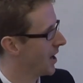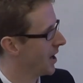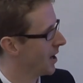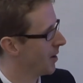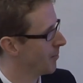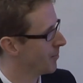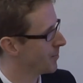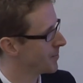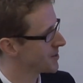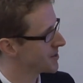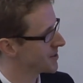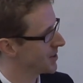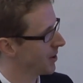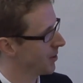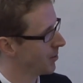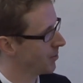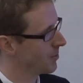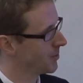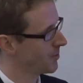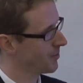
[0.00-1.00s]
Um, so,
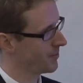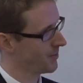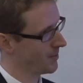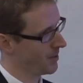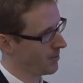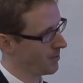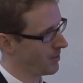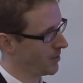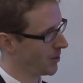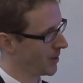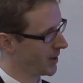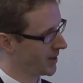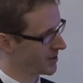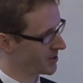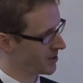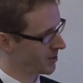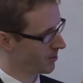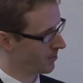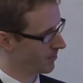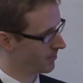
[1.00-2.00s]
you know, looking
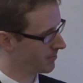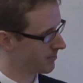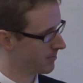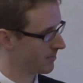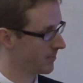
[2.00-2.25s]
to